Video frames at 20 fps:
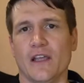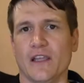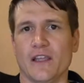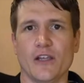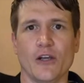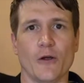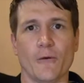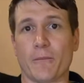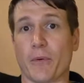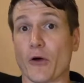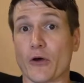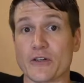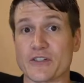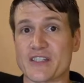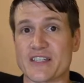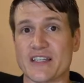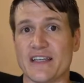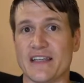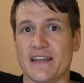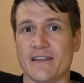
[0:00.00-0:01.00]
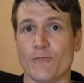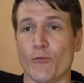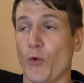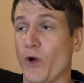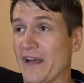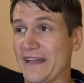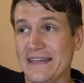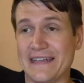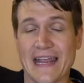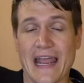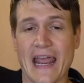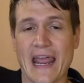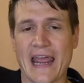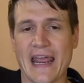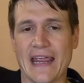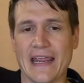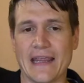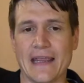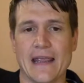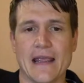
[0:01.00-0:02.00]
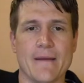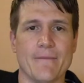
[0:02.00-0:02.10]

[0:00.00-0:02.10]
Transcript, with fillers: you know person one day